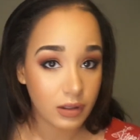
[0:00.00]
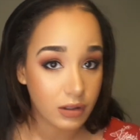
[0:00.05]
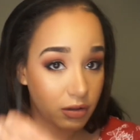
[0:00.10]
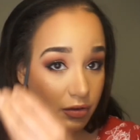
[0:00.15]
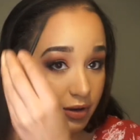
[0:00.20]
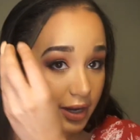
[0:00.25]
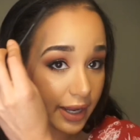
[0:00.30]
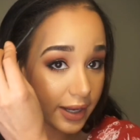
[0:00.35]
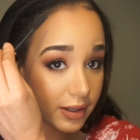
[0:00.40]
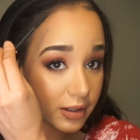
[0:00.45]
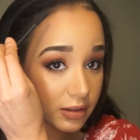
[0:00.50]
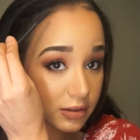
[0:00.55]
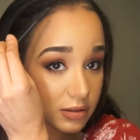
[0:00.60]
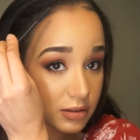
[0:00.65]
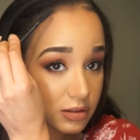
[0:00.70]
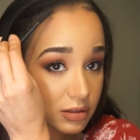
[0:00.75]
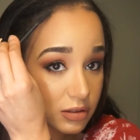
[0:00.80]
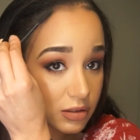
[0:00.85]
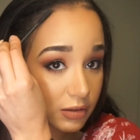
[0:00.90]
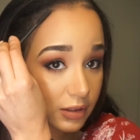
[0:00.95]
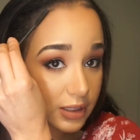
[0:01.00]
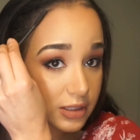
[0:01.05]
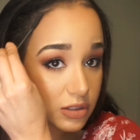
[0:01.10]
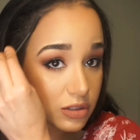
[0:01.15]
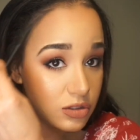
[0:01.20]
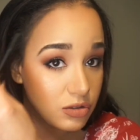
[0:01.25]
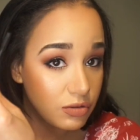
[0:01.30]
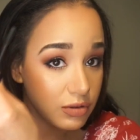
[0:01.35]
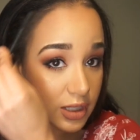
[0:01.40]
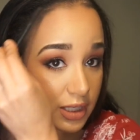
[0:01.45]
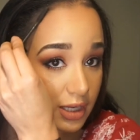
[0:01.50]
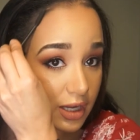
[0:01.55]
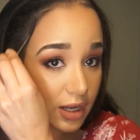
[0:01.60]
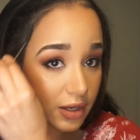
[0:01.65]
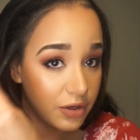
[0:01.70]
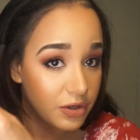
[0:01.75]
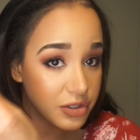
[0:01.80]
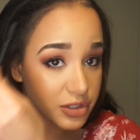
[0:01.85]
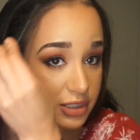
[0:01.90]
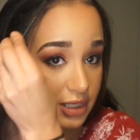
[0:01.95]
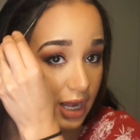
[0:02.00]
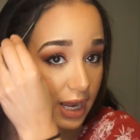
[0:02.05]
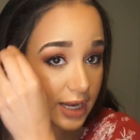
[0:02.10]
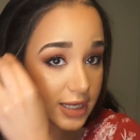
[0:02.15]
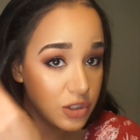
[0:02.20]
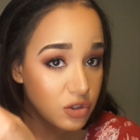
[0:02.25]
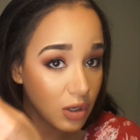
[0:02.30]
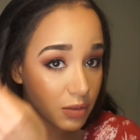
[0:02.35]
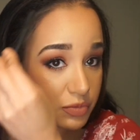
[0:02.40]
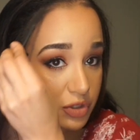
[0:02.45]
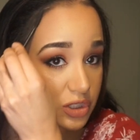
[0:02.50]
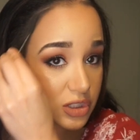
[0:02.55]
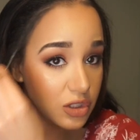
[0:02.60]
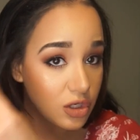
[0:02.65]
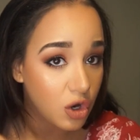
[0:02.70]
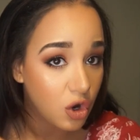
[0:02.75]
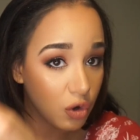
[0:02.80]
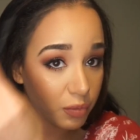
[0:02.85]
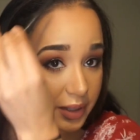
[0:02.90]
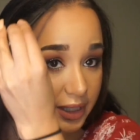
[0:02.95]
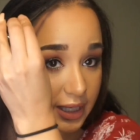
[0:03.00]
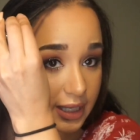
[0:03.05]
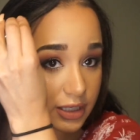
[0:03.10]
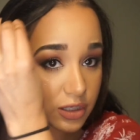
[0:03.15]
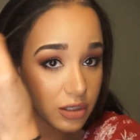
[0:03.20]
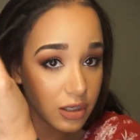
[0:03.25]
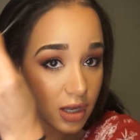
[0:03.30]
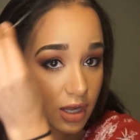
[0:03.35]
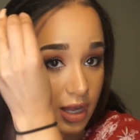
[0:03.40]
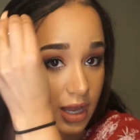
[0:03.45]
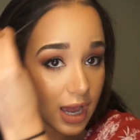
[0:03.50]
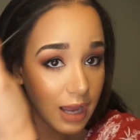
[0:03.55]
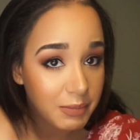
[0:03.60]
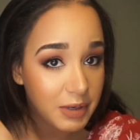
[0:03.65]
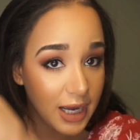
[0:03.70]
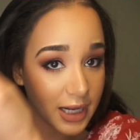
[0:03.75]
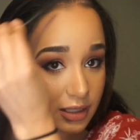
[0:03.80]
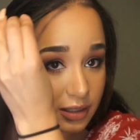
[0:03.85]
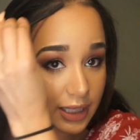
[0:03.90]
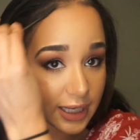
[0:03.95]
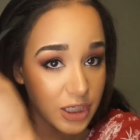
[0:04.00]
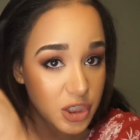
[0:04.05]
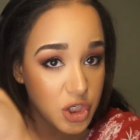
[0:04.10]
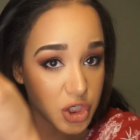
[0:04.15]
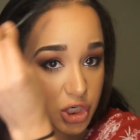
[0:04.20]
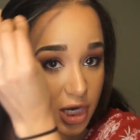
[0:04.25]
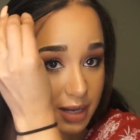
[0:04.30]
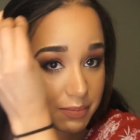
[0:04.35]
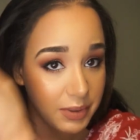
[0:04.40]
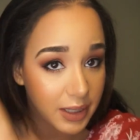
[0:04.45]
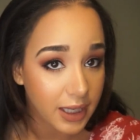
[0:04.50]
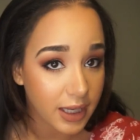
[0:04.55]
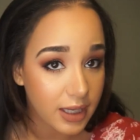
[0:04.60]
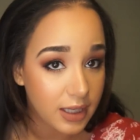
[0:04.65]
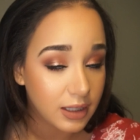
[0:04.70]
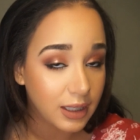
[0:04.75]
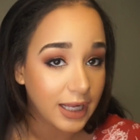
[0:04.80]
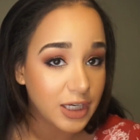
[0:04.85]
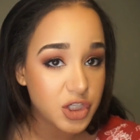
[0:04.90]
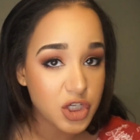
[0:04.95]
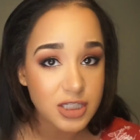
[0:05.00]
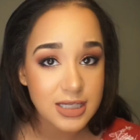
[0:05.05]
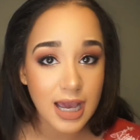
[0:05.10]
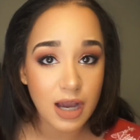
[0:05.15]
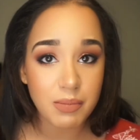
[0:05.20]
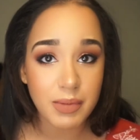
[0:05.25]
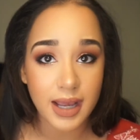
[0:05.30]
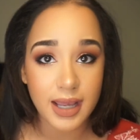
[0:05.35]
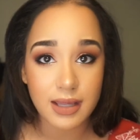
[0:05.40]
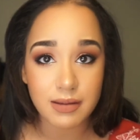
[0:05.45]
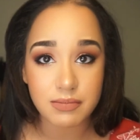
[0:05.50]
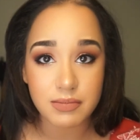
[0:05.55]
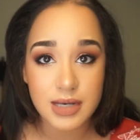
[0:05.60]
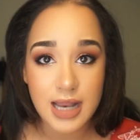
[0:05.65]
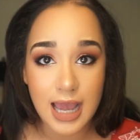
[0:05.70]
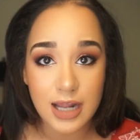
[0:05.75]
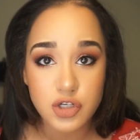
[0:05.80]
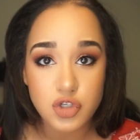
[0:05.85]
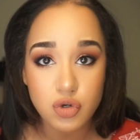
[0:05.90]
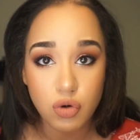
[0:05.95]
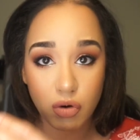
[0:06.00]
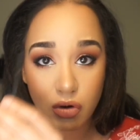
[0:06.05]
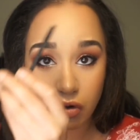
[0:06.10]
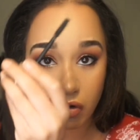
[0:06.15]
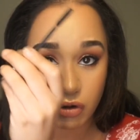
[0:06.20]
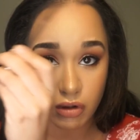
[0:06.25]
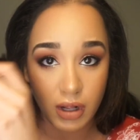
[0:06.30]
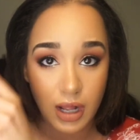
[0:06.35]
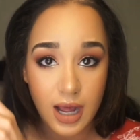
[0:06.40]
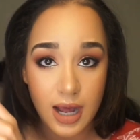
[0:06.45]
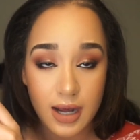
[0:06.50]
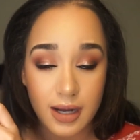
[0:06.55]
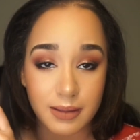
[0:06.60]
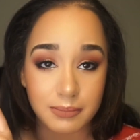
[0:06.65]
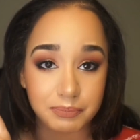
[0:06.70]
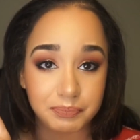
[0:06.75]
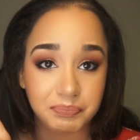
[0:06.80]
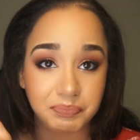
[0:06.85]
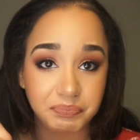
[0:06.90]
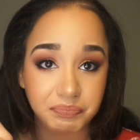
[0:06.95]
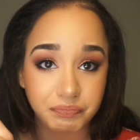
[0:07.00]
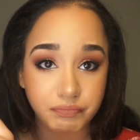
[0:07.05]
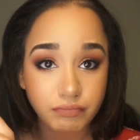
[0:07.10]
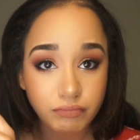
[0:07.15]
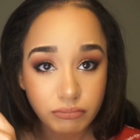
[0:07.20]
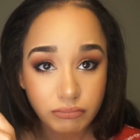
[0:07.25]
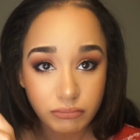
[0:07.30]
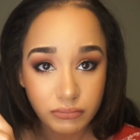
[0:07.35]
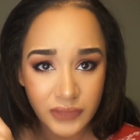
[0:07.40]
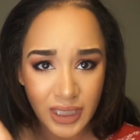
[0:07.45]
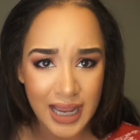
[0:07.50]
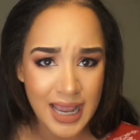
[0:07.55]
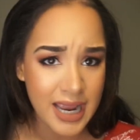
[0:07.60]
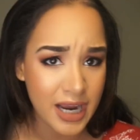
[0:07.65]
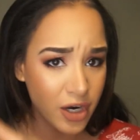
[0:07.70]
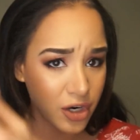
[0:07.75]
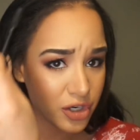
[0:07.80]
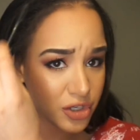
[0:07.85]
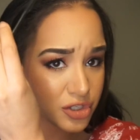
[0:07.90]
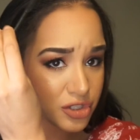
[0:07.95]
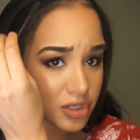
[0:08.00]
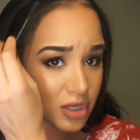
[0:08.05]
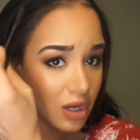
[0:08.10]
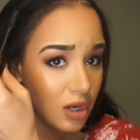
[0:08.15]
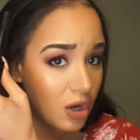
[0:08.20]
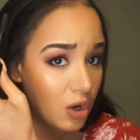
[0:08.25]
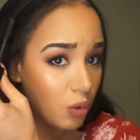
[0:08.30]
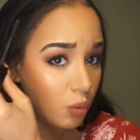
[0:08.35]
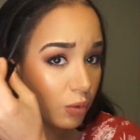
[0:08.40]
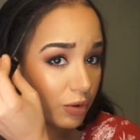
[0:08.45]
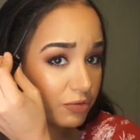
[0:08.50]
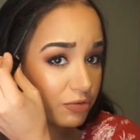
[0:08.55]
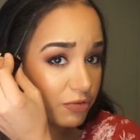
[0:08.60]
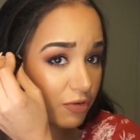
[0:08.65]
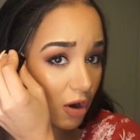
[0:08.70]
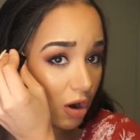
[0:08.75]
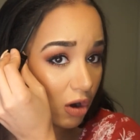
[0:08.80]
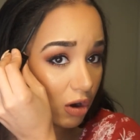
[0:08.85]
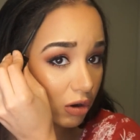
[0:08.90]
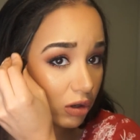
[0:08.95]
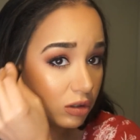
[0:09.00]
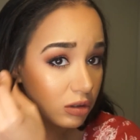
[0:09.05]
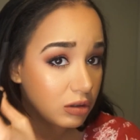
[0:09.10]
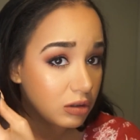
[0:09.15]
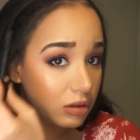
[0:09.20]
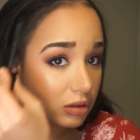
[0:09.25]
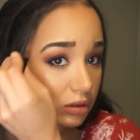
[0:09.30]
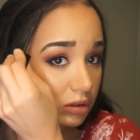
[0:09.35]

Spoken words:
Okay, so let's do the other side. So I'm just combing and I'm kind of like shaping it, like just how my natural hairs would fall.